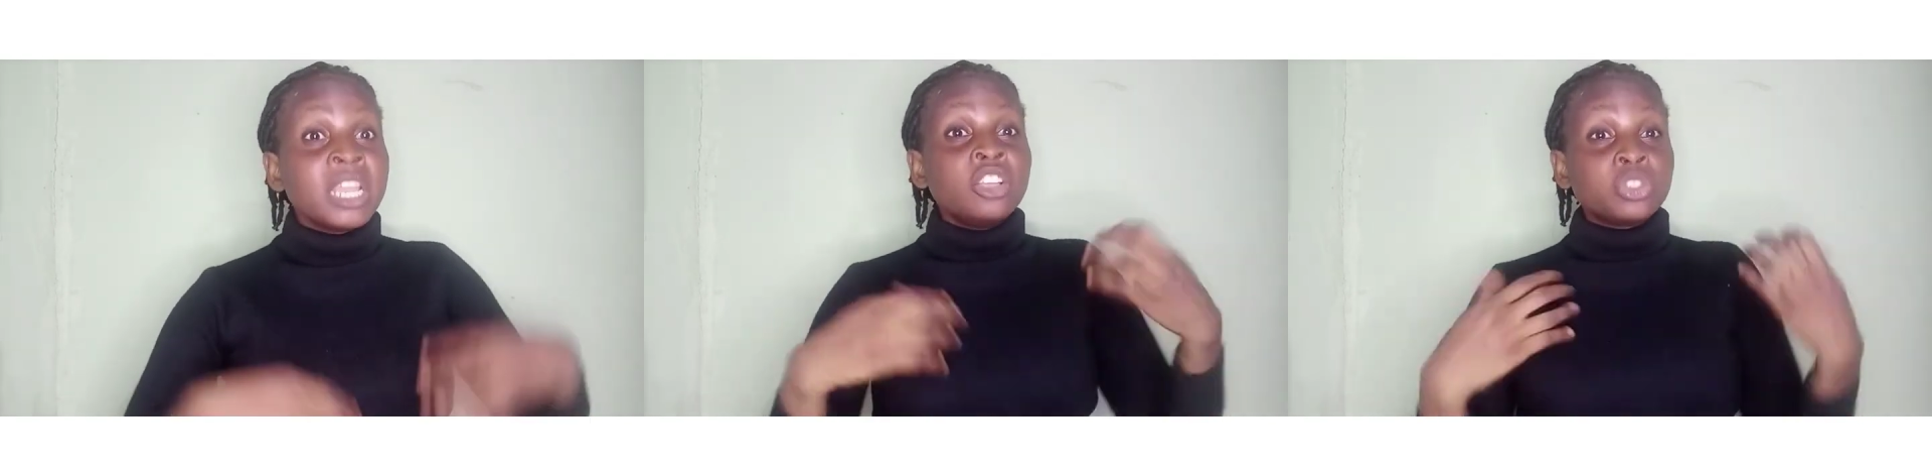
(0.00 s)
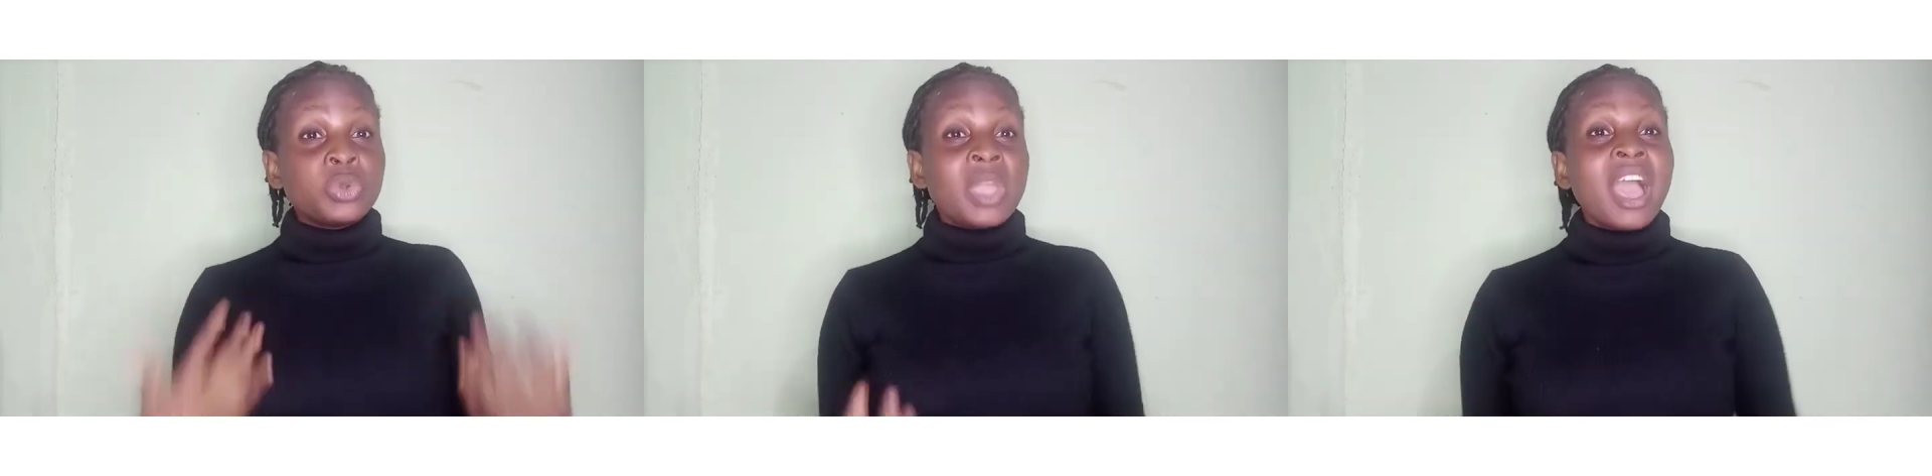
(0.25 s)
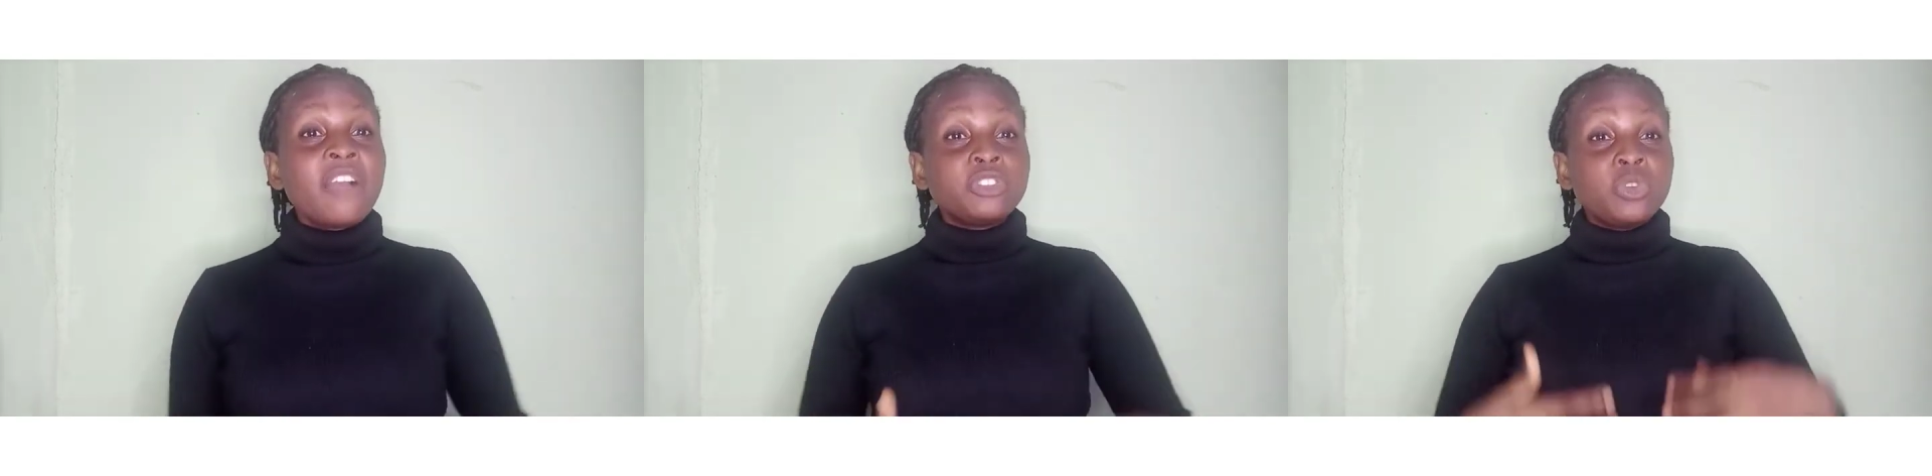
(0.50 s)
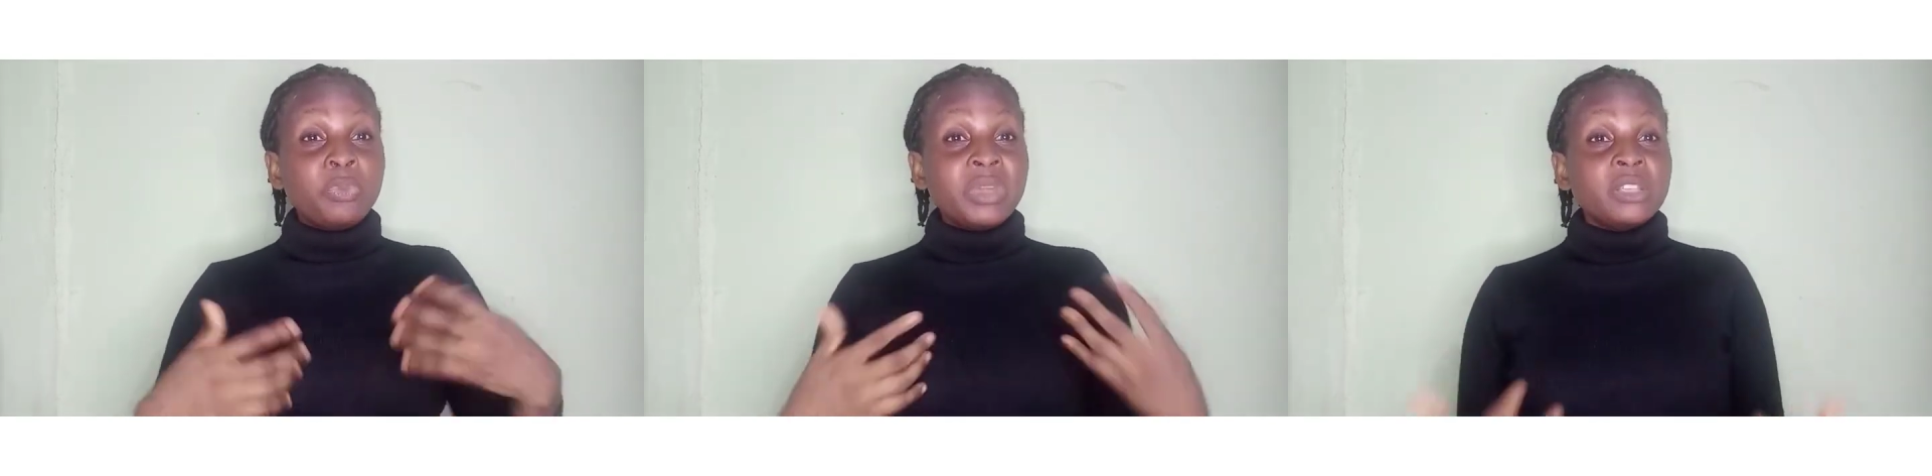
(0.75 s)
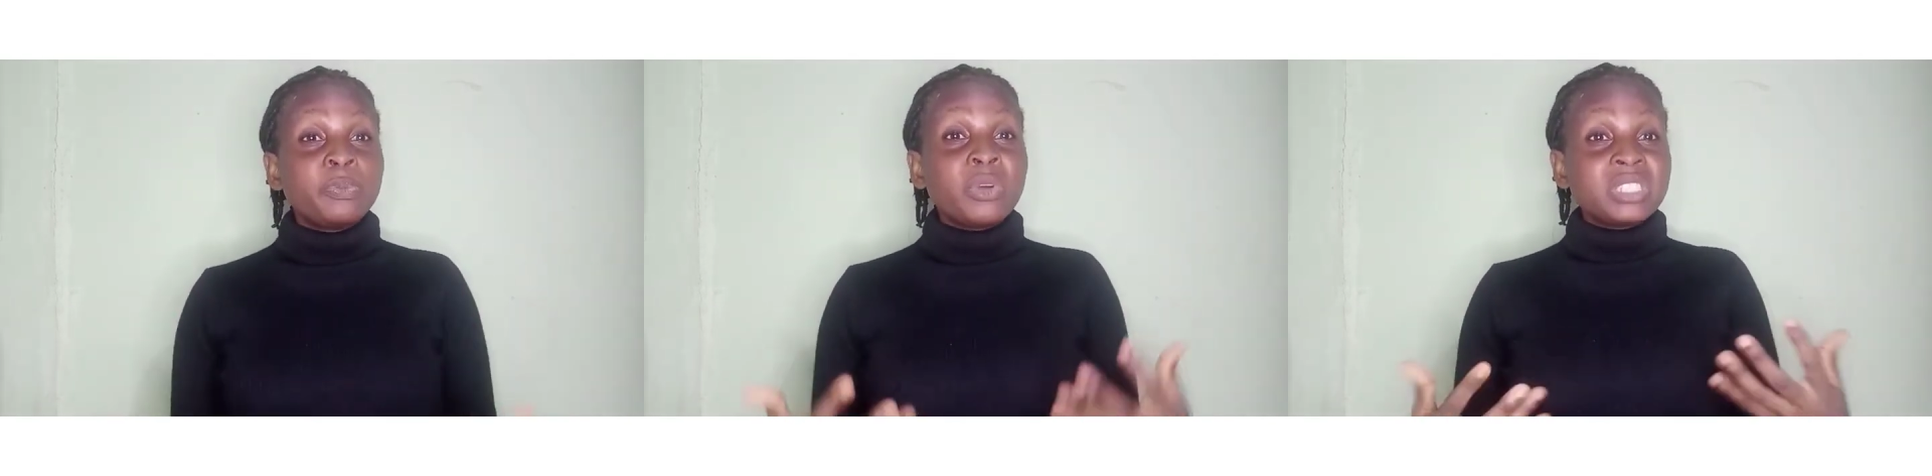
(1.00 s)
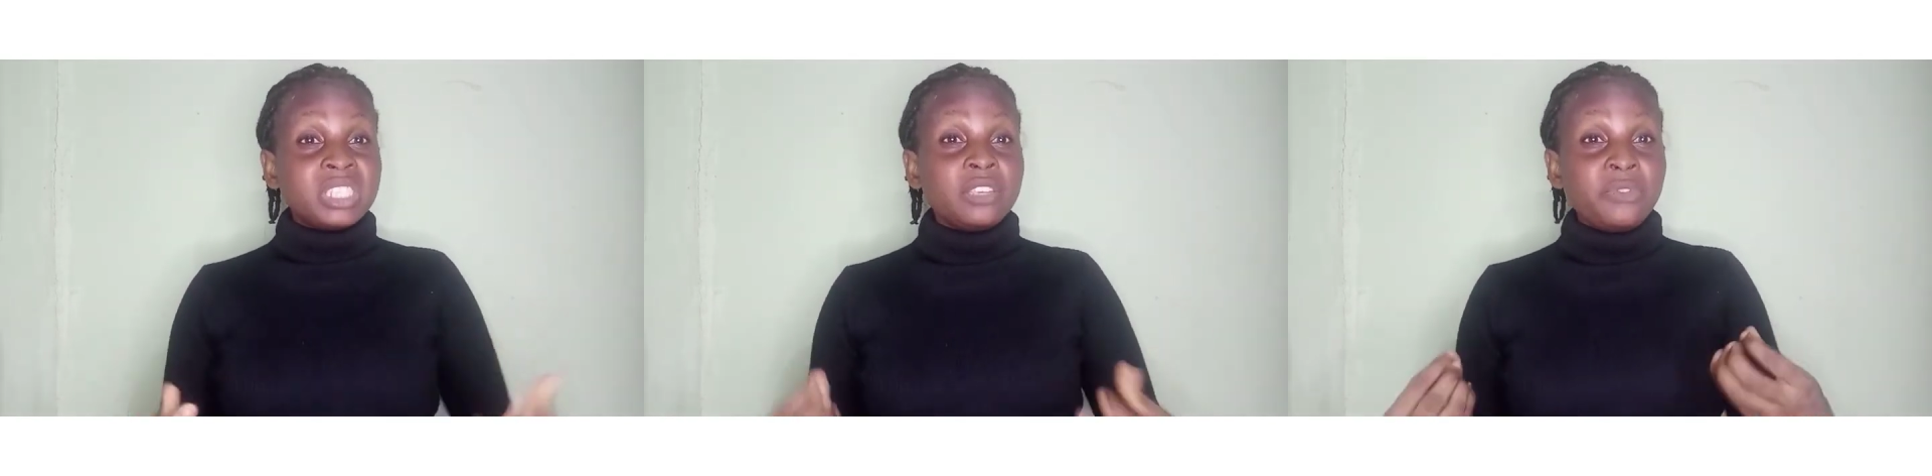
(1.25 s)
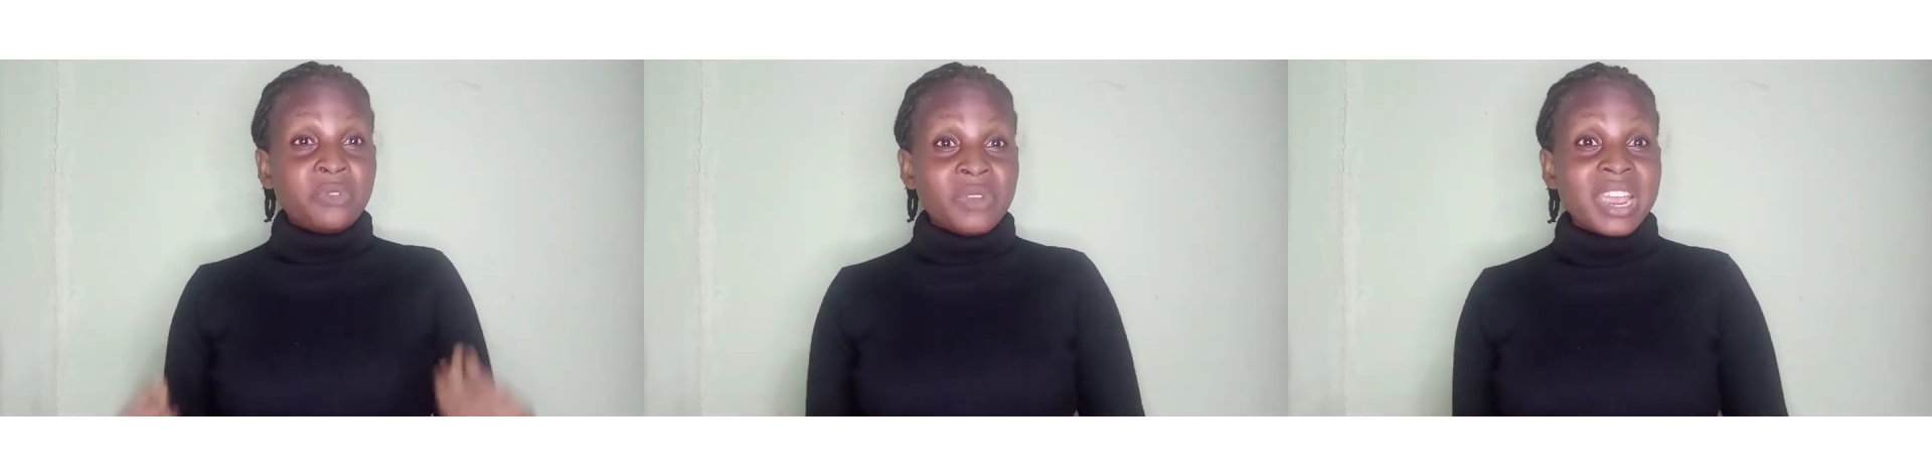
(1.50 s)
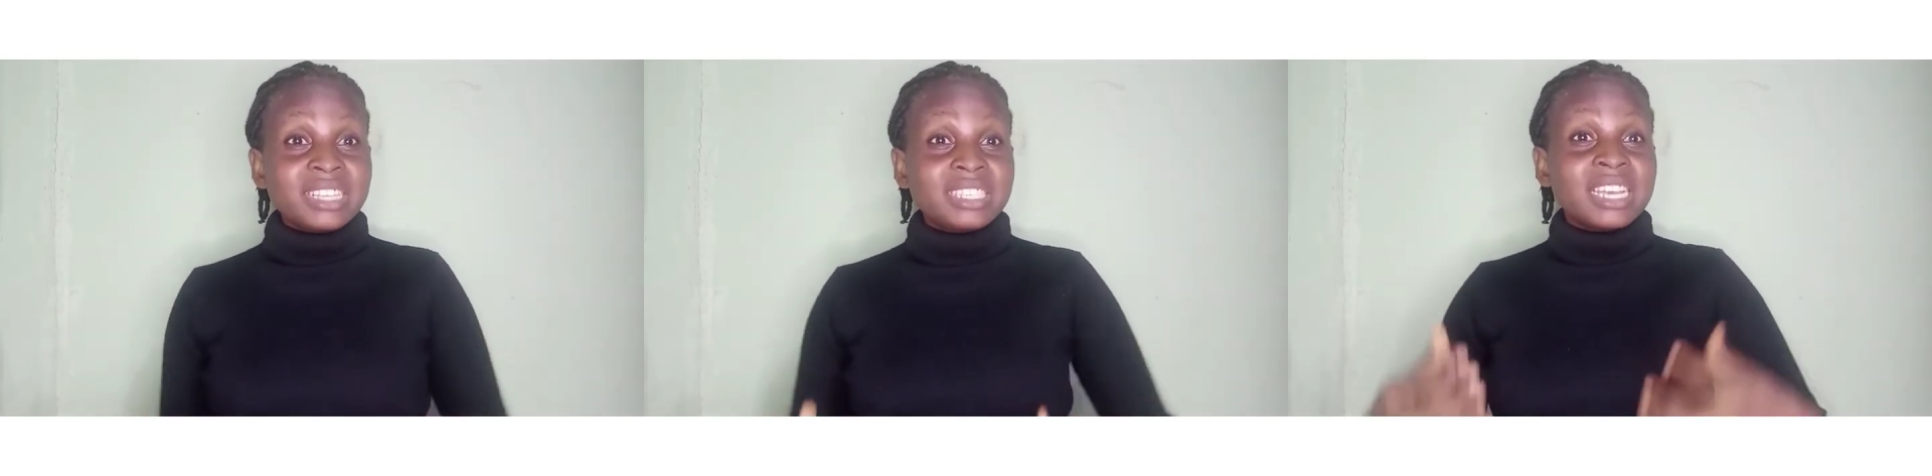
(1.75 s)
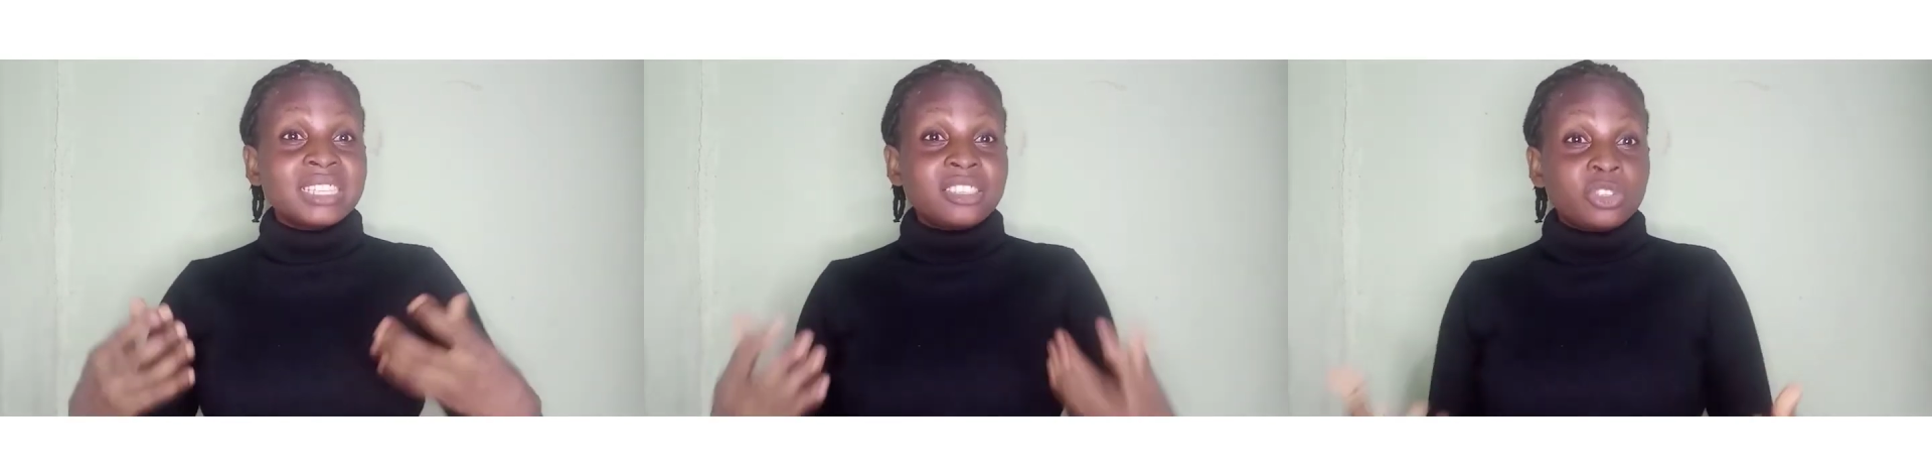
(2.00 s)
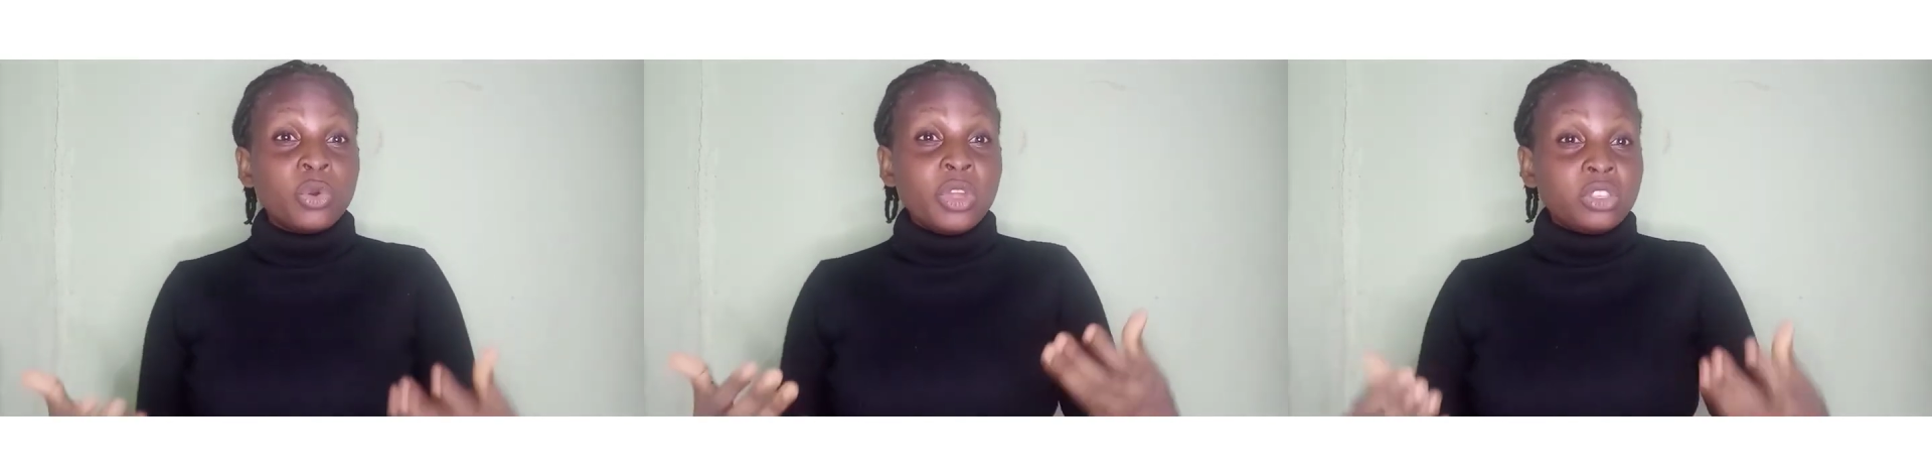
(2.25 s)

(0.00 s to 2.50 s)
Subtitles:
So you have to bring positive words that is going